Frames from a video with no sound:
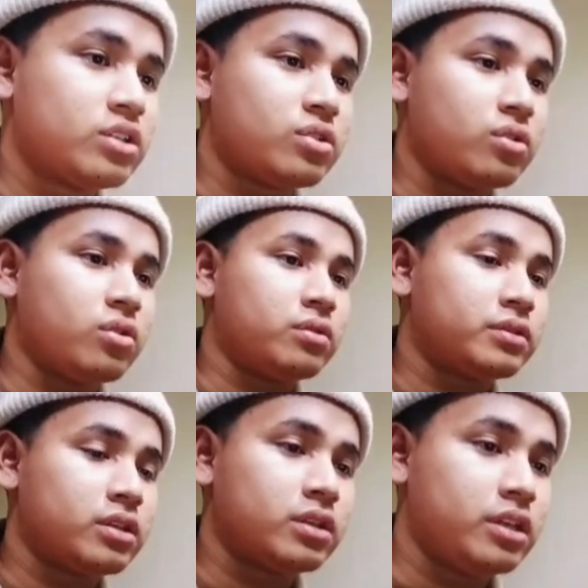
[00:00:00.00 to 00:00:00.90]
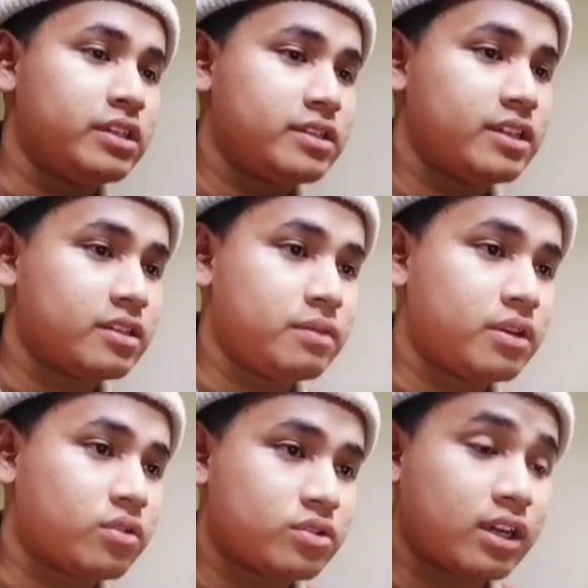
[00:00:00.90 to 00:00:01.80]
So this is just a
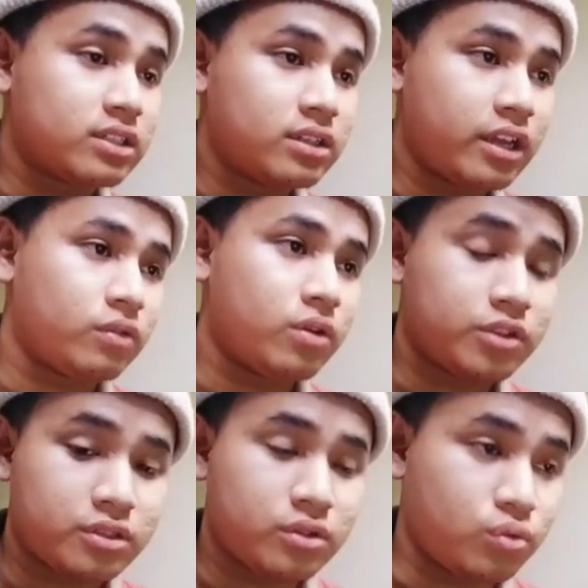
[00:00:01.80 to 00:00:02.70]
simple constructor like we always do.